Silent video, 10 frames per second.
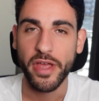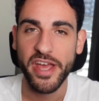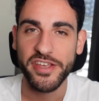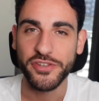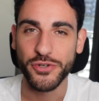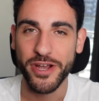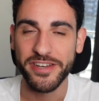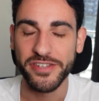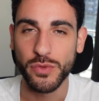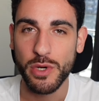Hey
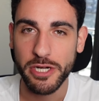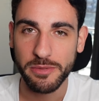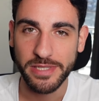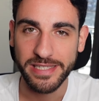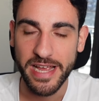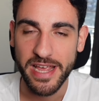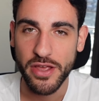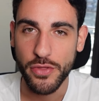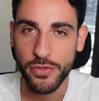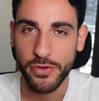traders, welcome to
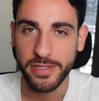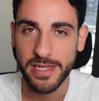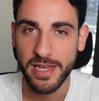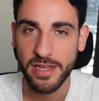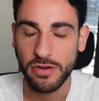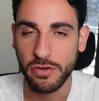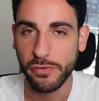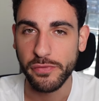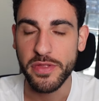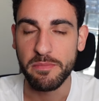day thirteen
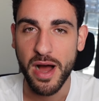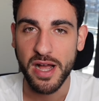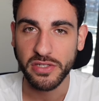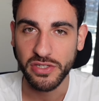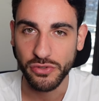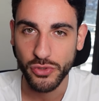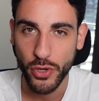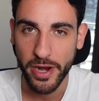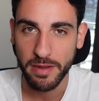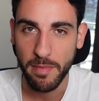of the Master Your
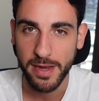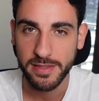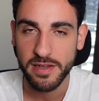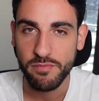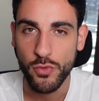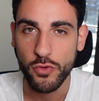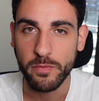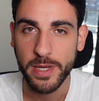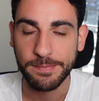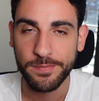Trading Mindset
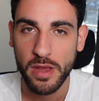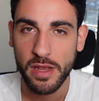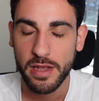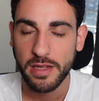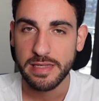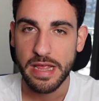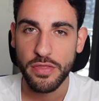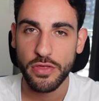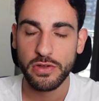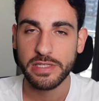movement. Day
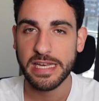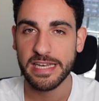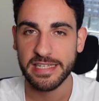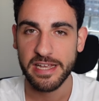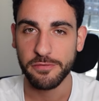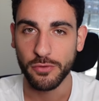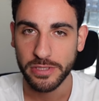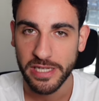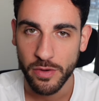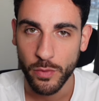thirteen and day
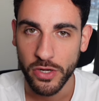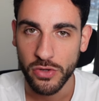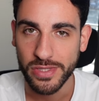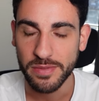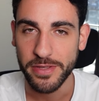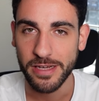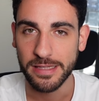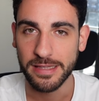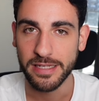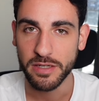fourteen, we're gonna do something a
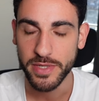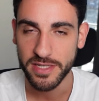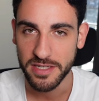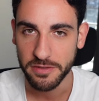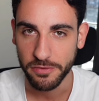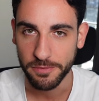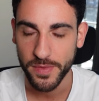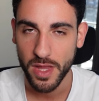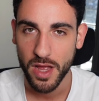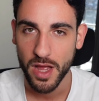little bit different.
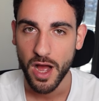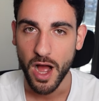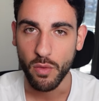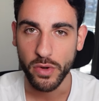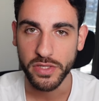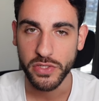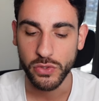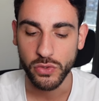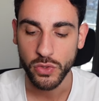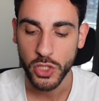I wanted
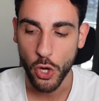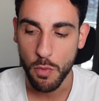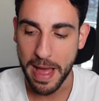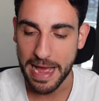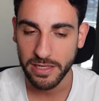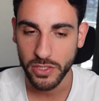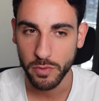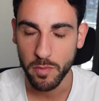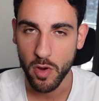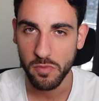to go back
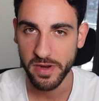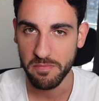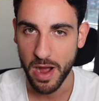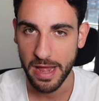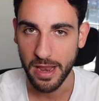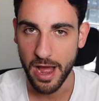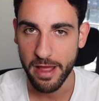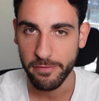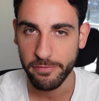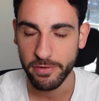to a moment in my
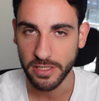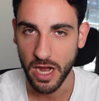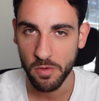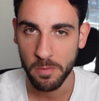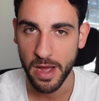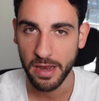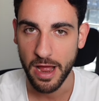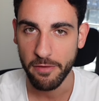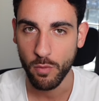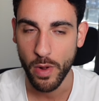life, a time in my
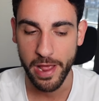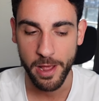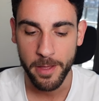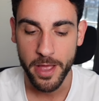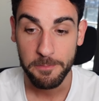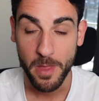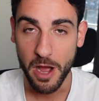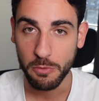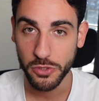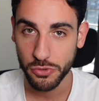life where
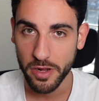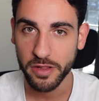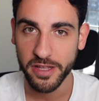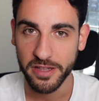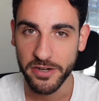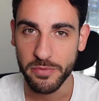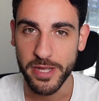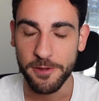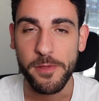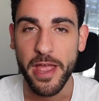I was struggling a little
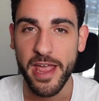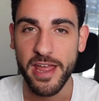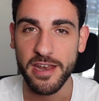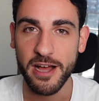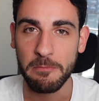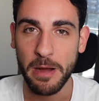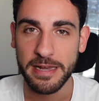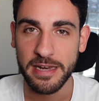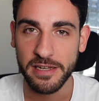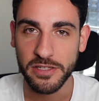bit and um, I
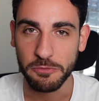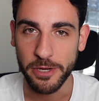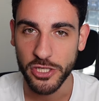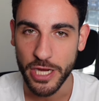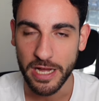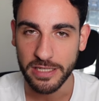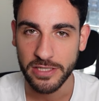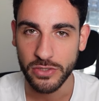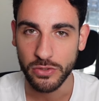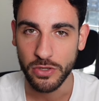needed to reach out
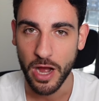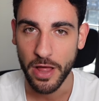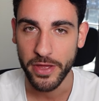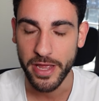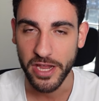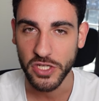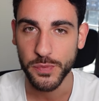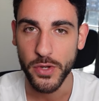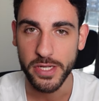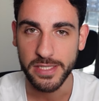to other
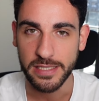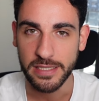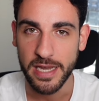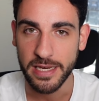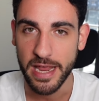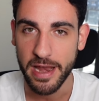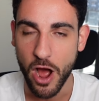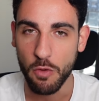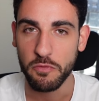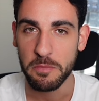experts and, and get
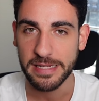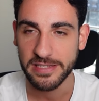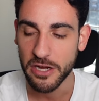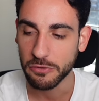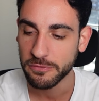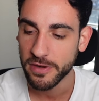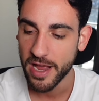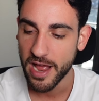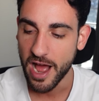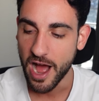help for myself.
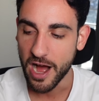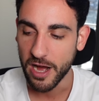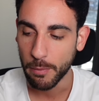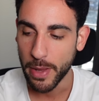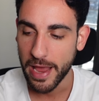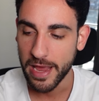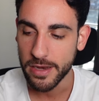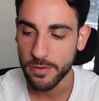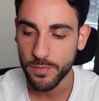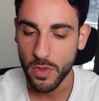Um,
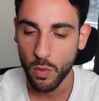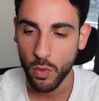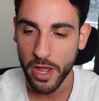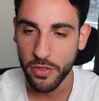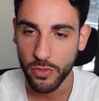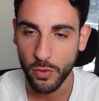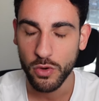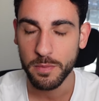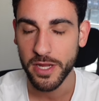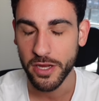and what I thought
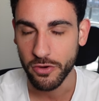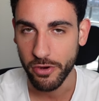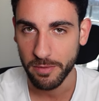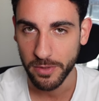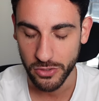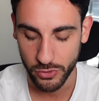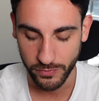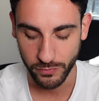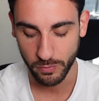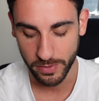would be incredibly
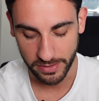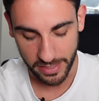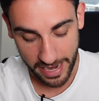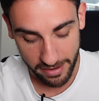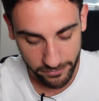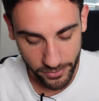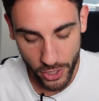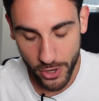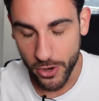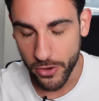useful, because I have
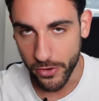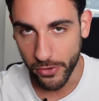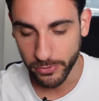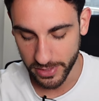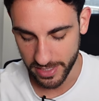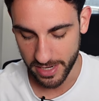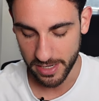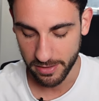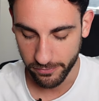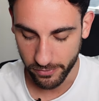notes
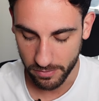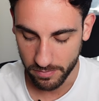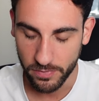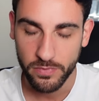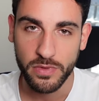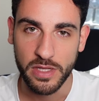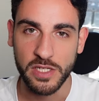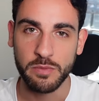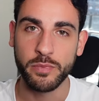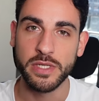here from
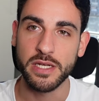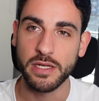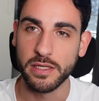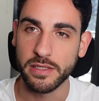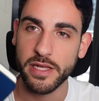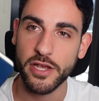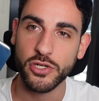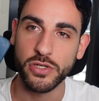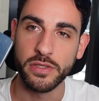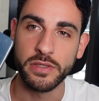these particular
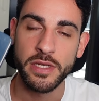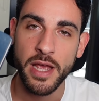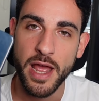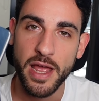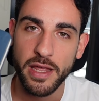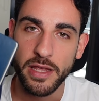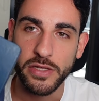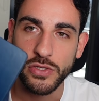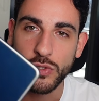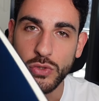sessions,
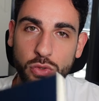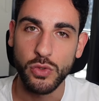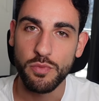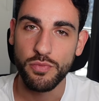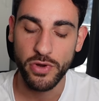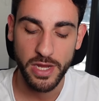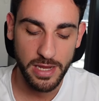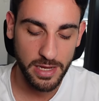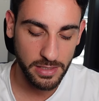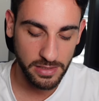is to bring
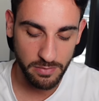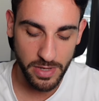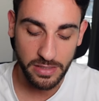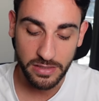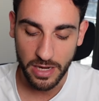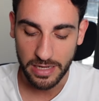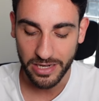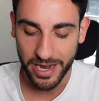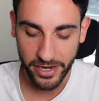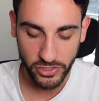in some insights
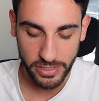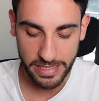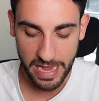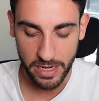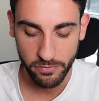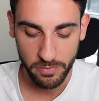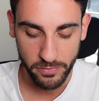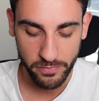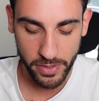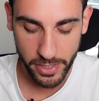I actually gained from
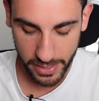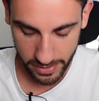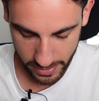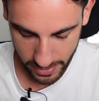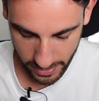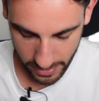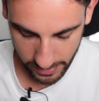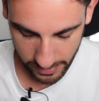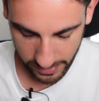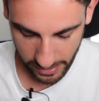a very
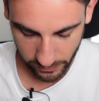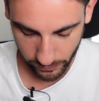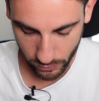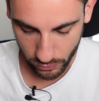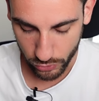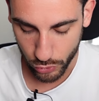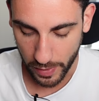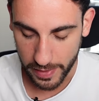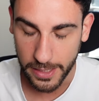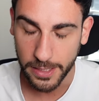successful
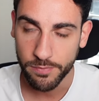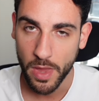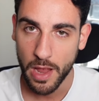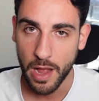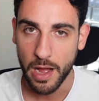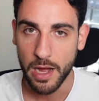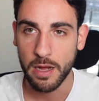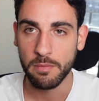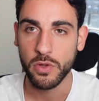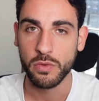trader
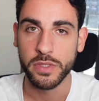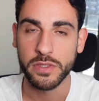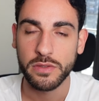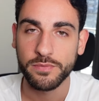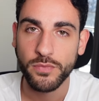um, who was,